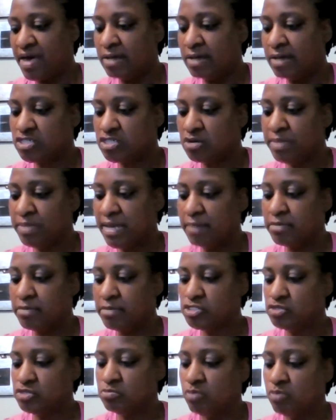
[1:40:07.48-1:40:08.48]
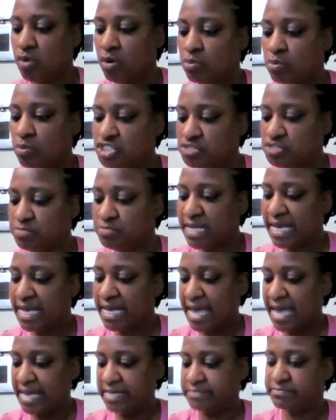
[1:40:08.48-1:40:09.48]
I thought I was gonna be able to do more with you,
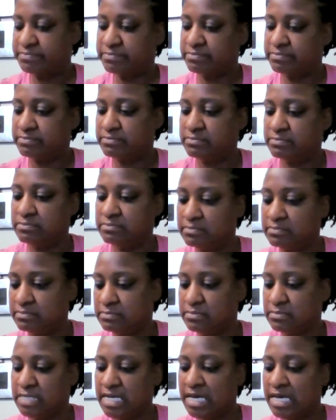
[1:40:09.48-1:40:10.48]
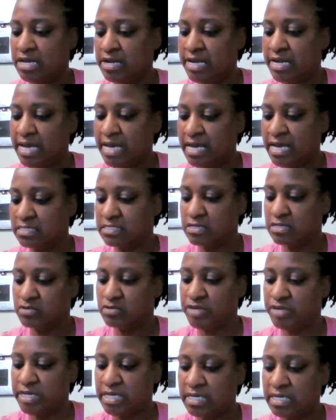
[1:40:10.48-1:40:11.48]
but I can't. The
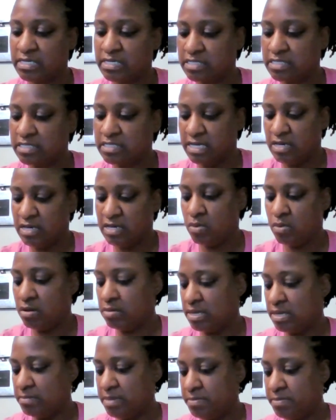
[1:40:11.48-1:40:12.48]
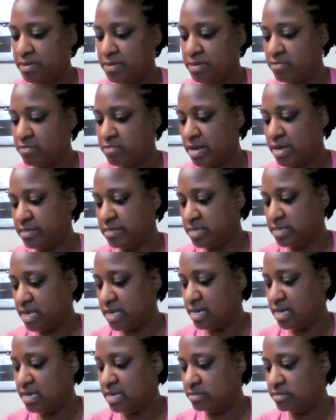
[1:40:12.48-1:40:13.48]
internet, the Cricut, it won't let me be
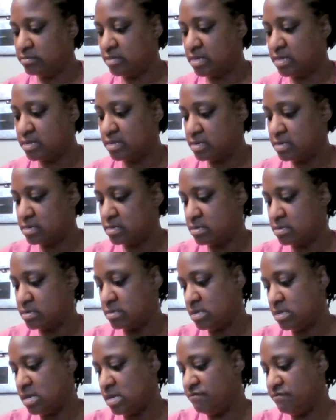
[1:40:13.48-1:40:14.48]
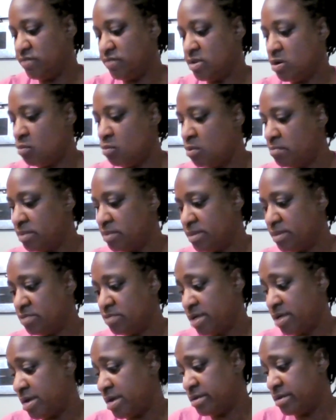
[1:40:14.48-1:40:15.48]
great. And if you don't want
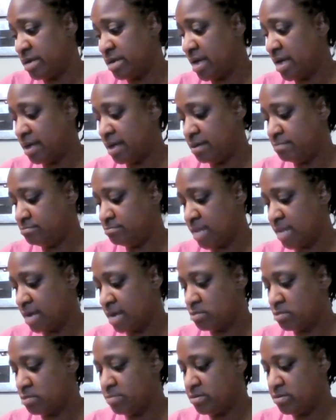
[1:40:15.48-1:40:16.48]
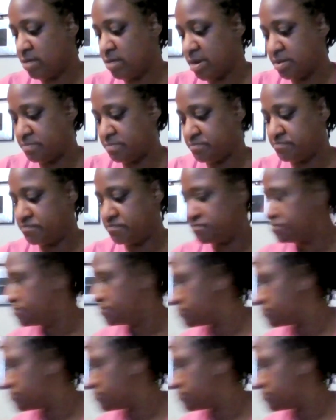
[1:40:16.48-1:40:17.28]
me to be great, I'm not gonna be great.